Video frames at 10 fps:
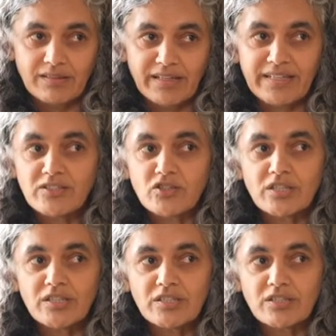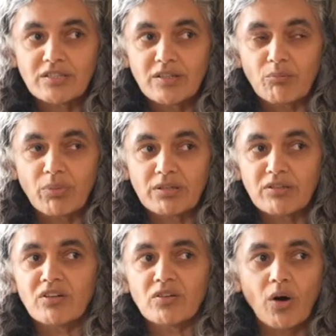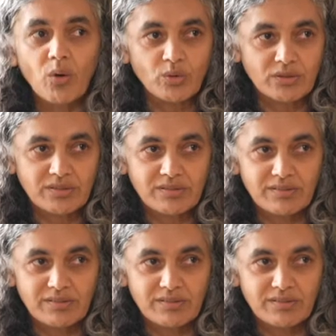Ancient, but not old.